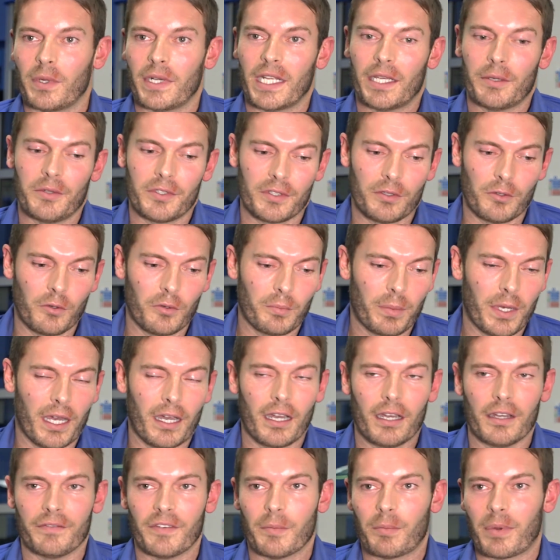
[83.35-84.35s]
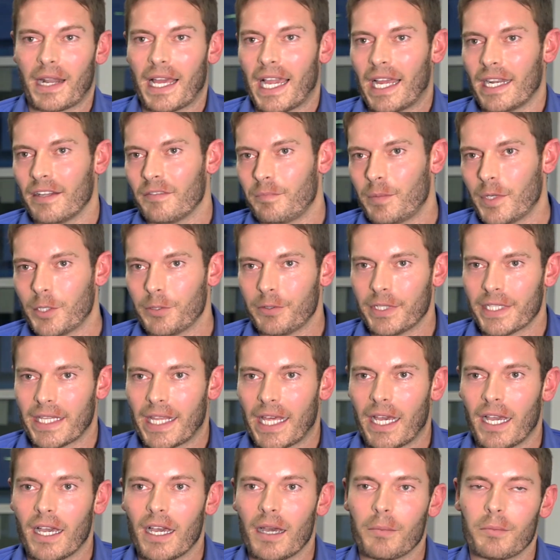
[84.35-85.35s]
but it was all part of a plan of building
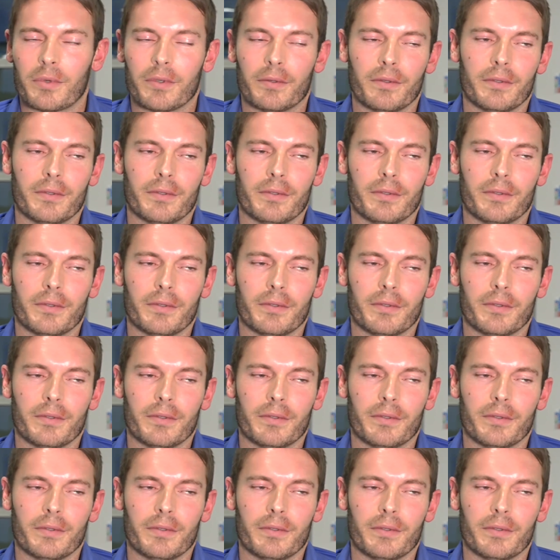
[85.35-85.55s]
that up,